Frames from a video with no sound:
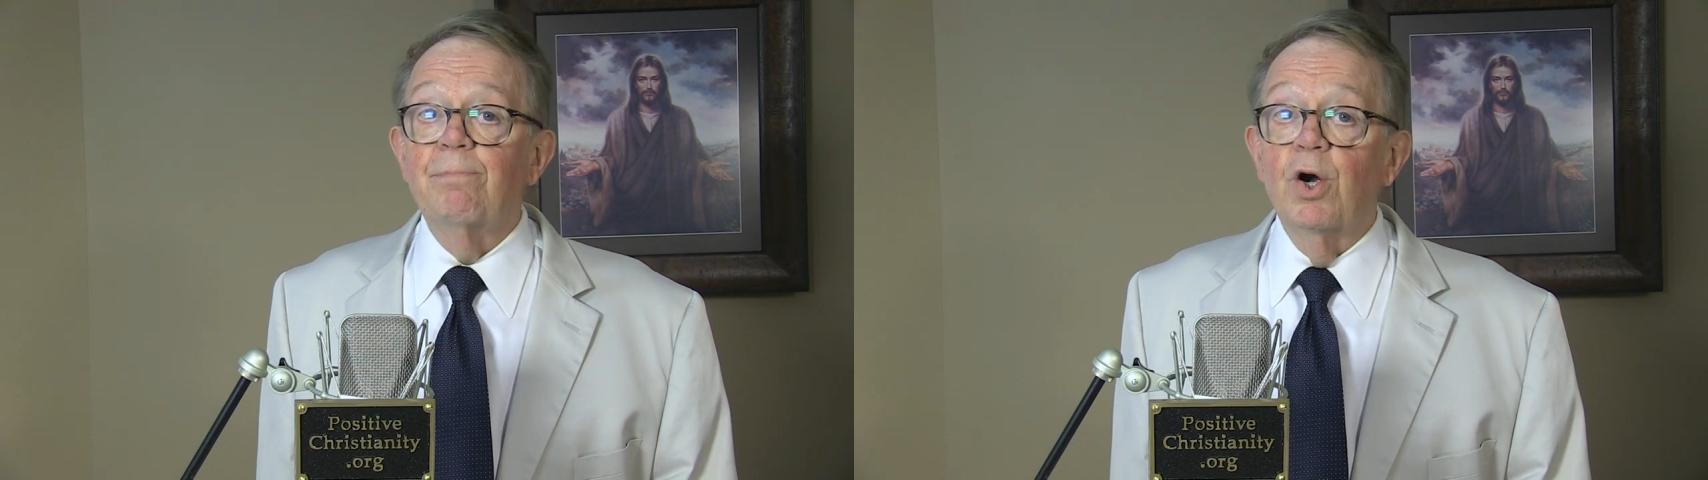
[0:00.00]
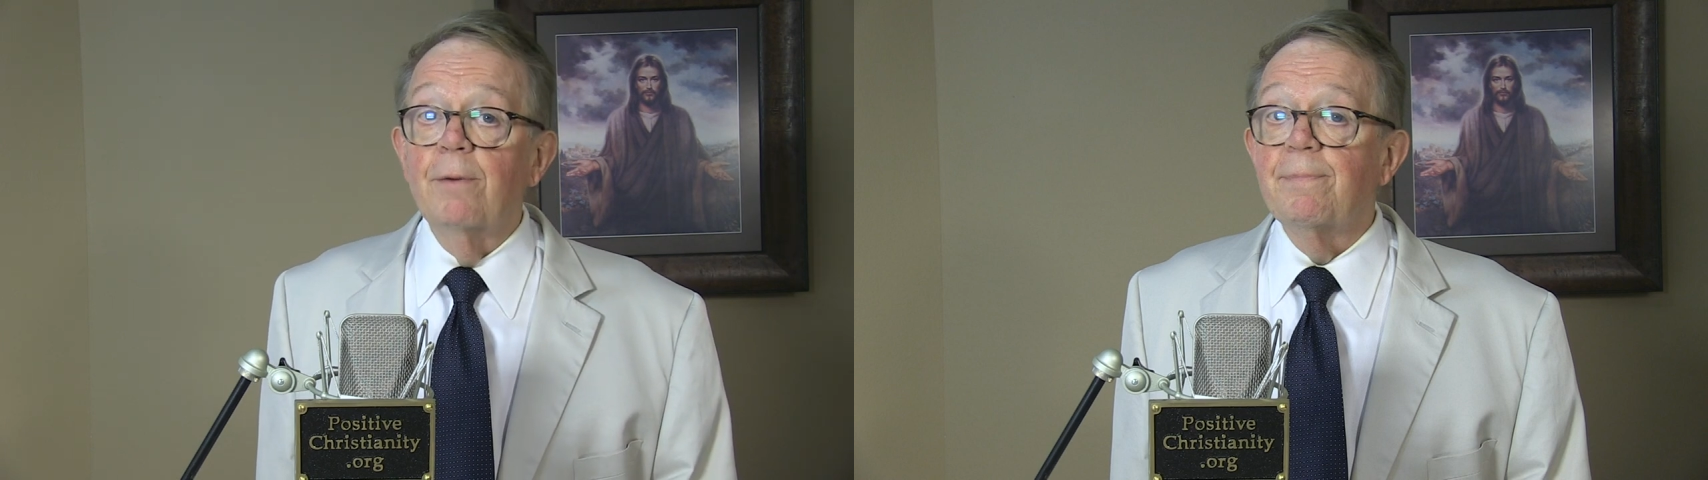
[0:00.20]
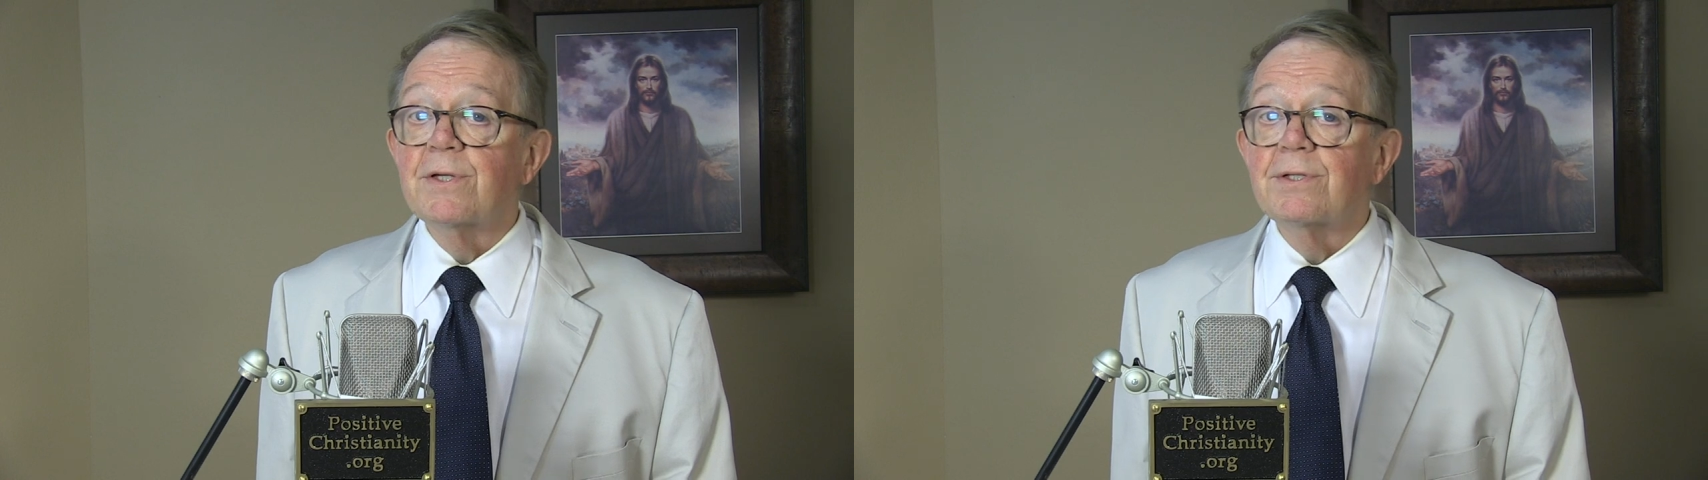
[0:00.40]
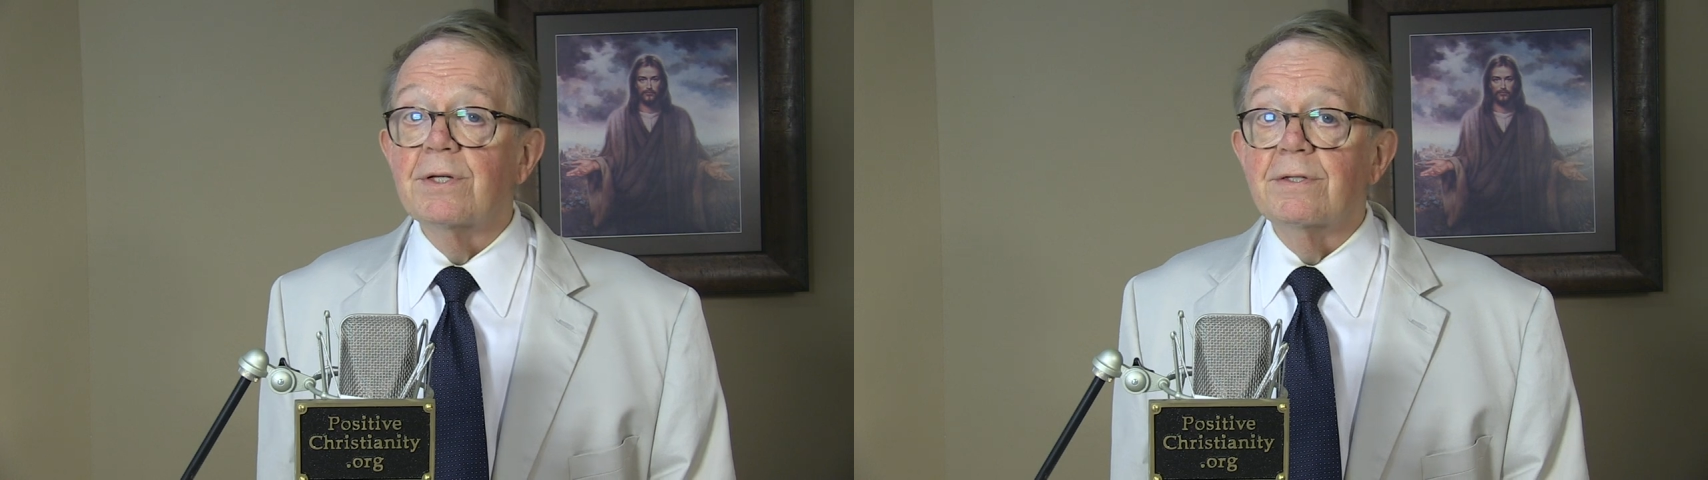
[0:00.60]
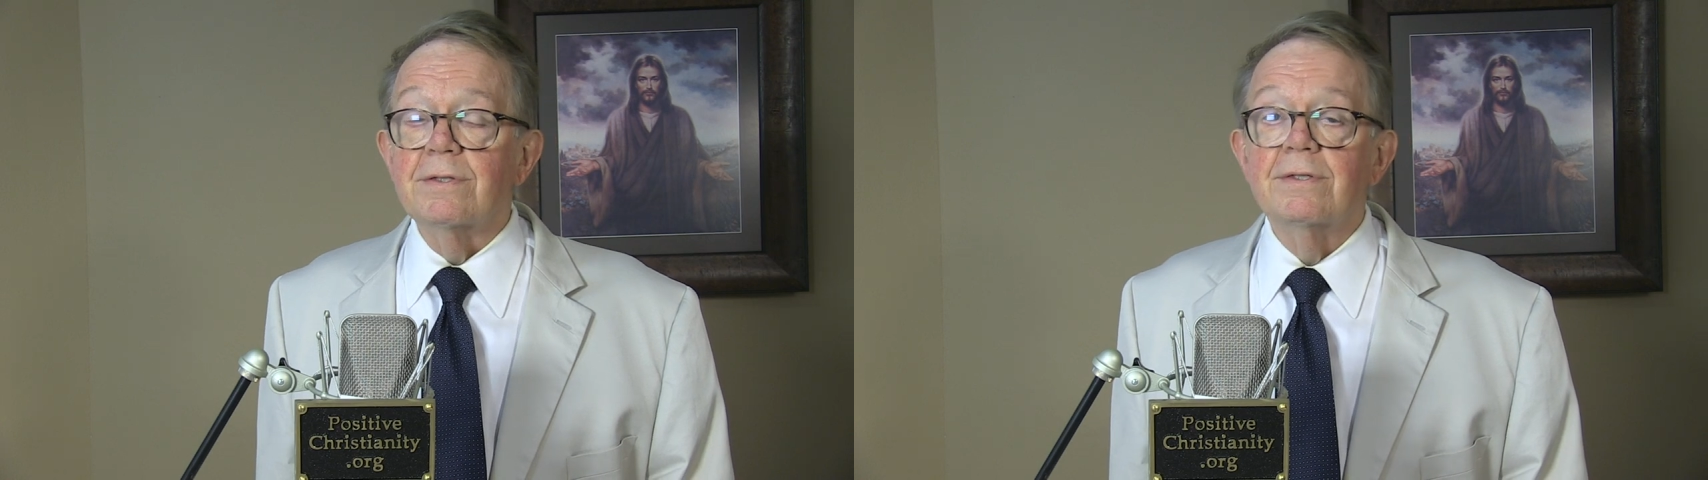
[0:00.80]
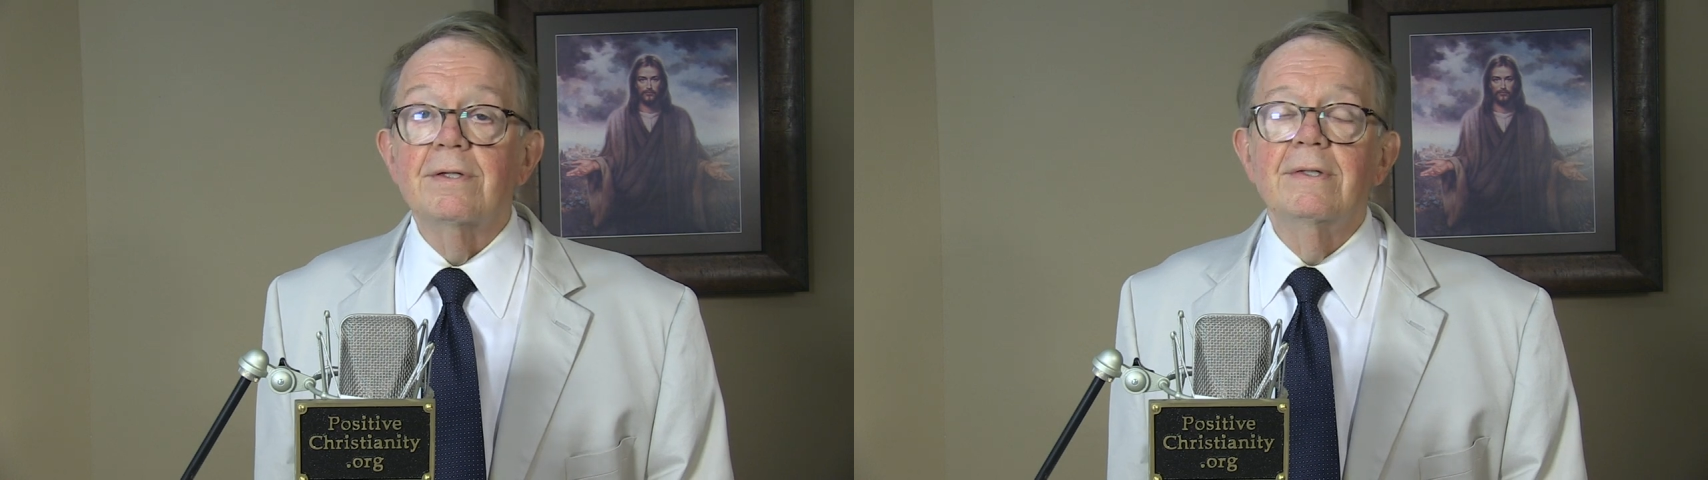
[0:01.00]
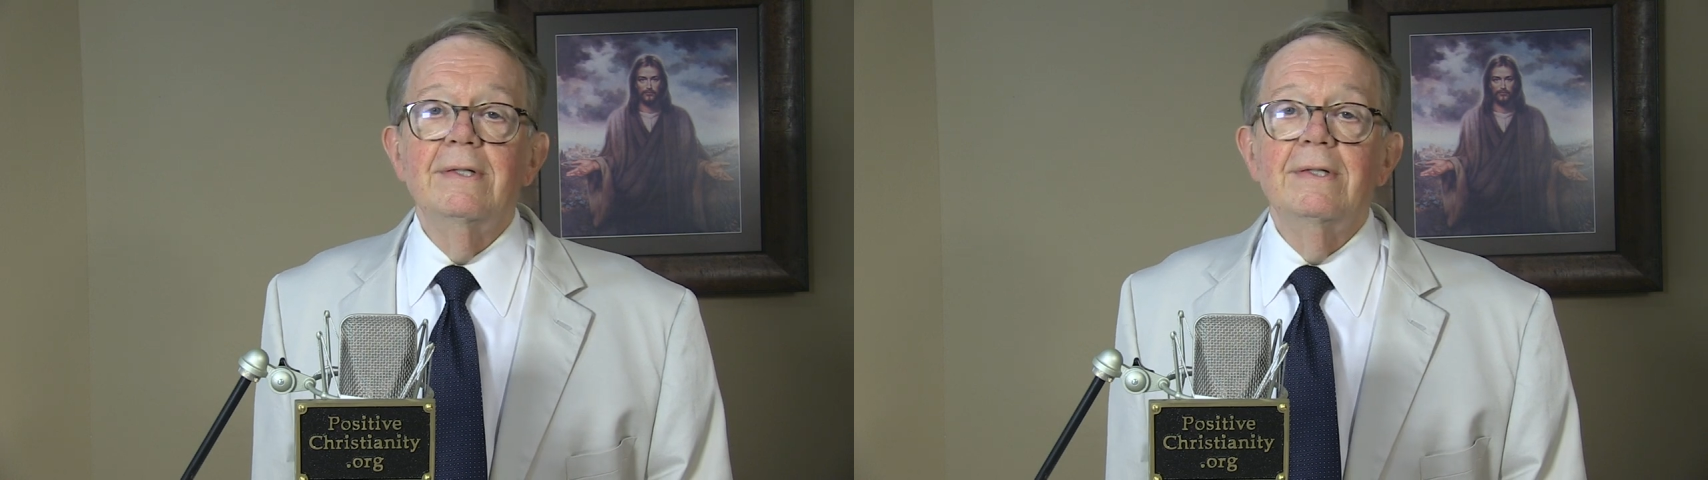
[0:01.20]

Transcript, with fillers: purposes.